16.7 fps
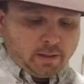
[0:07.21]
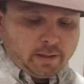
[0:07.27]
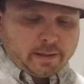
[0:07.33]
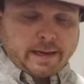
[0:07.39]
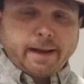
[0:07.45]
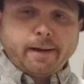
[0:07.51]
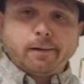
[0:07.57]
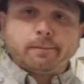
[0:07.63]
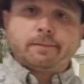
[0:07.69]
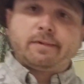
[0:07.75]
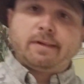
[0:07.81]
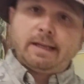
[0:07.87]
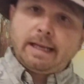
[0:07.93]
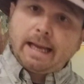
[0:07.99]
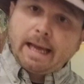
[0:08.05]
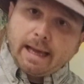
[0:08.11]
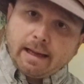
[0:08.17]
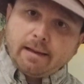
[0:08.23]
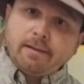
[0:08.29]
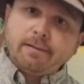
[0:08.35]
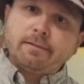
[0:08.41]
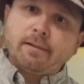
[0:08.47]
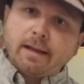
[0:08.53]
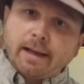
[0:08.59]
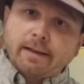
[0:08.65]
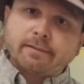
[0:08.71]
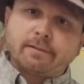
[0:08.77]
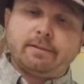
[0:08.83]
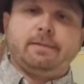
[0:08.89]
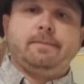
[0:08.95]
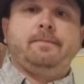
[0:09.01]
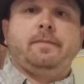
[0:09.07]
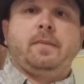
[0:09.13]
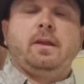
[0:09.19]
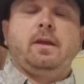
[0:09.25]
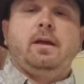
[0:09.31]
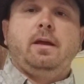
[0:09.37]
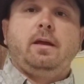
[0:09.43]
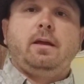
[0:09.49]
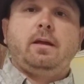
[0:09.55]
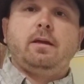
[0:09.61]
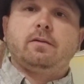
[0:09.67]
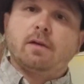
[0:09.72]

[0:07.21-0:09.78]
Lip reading: Now, today's lesson is